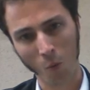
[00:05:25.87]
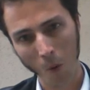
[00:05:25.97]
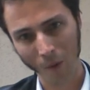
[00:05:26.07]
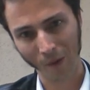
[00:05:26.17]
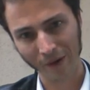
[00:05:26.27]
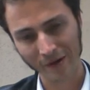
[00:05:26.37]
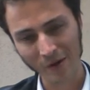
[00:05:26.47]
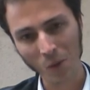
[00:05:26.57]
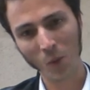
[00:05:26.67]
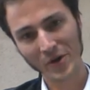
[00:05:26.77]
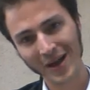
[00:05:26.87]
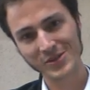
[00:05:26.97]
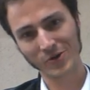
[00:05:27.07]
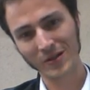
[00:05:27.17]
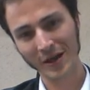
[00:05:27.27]
war when you
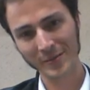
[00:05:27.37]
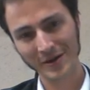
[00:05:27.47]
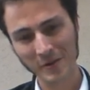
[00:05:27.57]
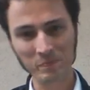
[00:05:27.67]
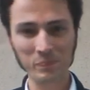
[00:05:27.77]
guys are claiming